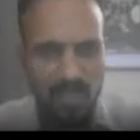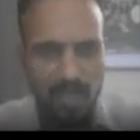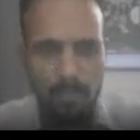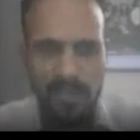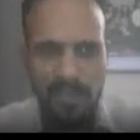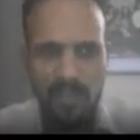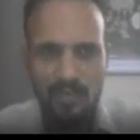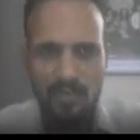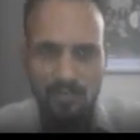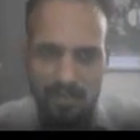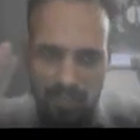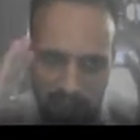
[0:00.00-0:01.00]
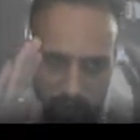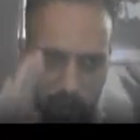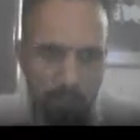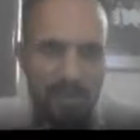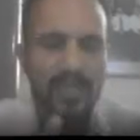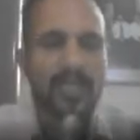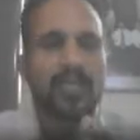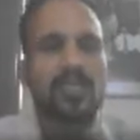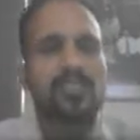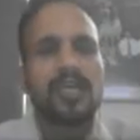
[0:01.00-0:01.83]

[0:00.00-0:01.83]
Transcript: completion of this topic, that is